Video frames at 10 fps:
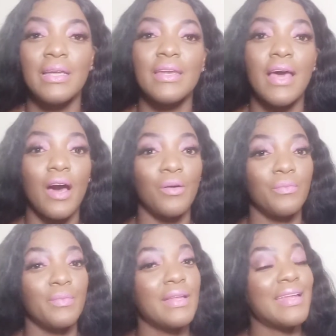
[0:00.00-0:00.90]
Now,
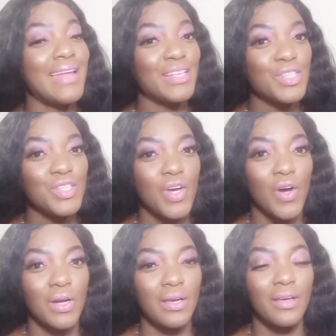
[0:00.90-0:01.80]
let's
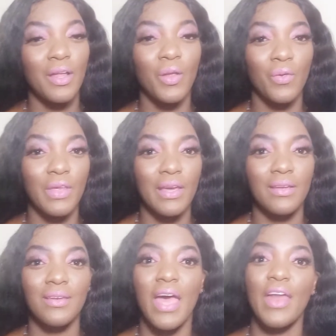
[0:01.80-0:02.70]
talk clothing
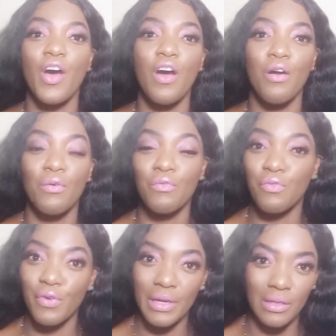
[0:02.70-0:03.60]
that are
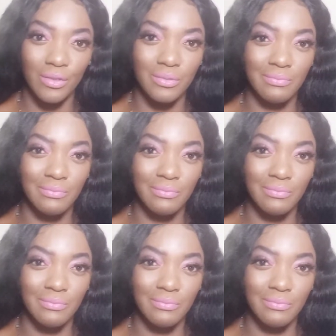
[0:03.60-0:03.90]
wrinkled.